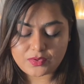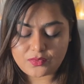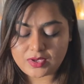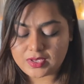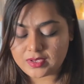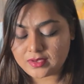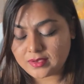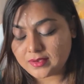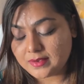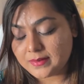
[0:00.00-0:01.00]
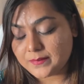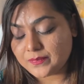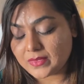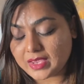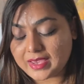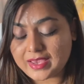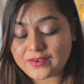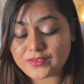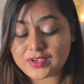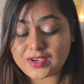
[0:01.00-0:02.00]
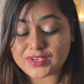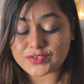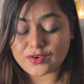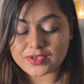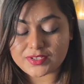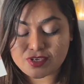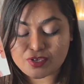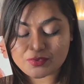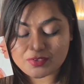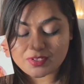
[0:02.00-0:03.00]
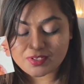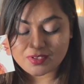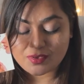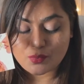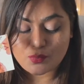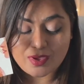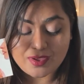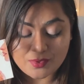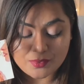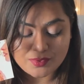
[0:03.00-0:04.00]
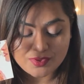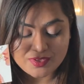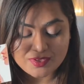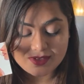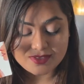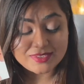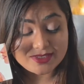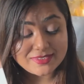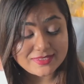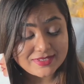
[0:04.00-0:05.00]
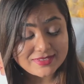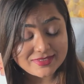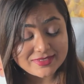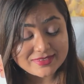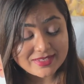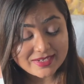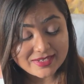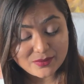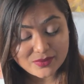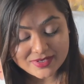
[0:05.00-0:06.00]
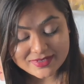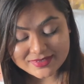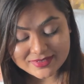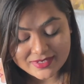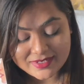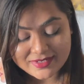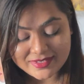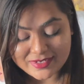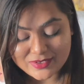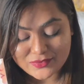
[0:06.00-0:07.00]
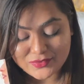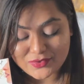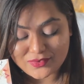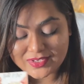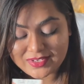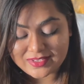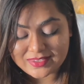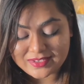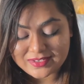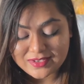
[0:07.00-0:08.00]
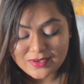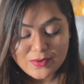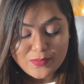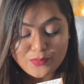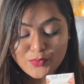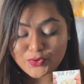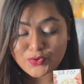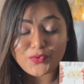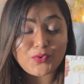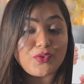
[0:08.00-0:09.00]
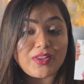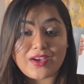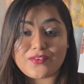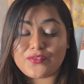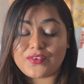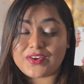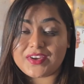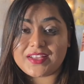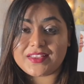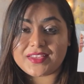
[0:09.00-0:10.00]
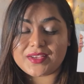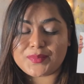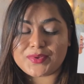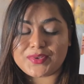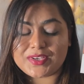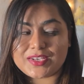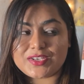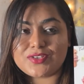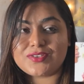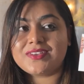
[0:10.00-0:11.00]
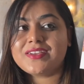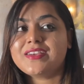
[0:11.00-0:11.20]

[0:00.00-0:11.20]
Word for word: 3. I have the card Talk It Out. Wow, this is exactly what I said at the end of the reading, that both of you will have a very healthy communication,